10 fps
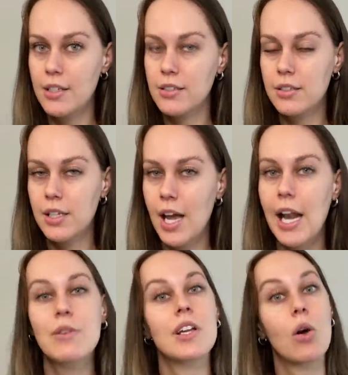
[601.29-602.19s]
And
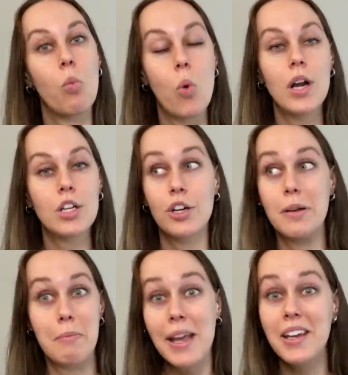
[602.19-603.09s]
I was like, what
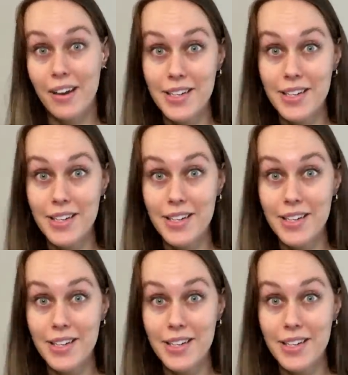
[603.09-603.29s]
could make it a